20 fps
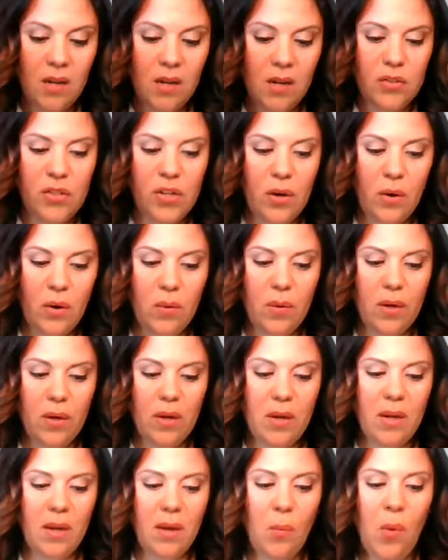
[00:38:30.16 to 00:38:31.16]
So
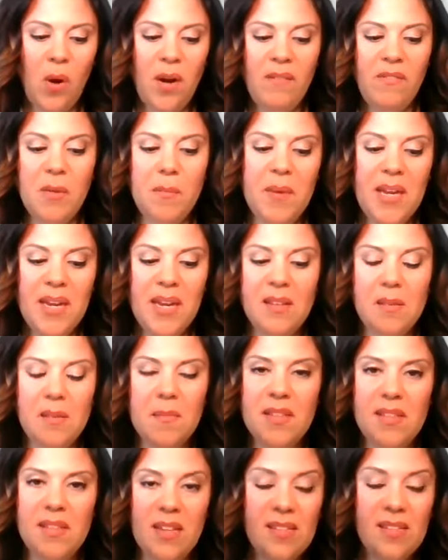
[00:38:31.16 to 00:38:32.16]
one of the biggest
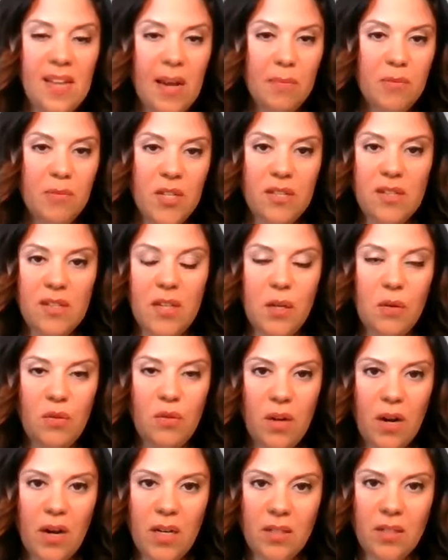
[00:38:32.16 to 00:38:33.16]
misconceptions, and you
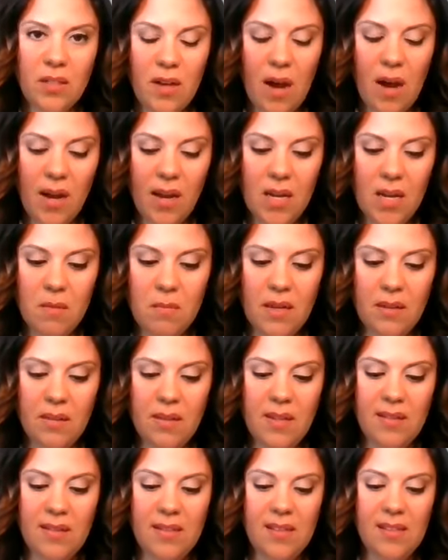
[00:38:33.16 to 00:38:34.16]
started talking about this,